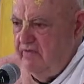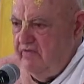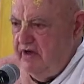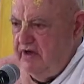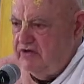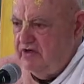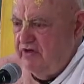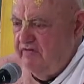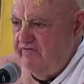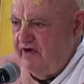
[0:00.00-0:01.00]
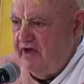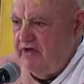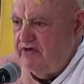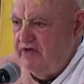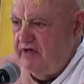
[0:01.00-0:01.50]
Everything
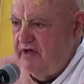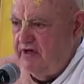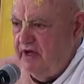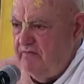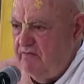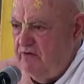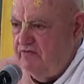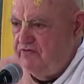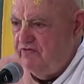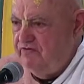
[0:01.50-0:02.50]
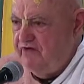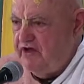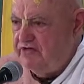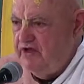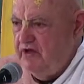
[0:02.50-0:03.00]
solidifies and they can't move so
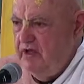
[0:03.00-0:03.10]
fast.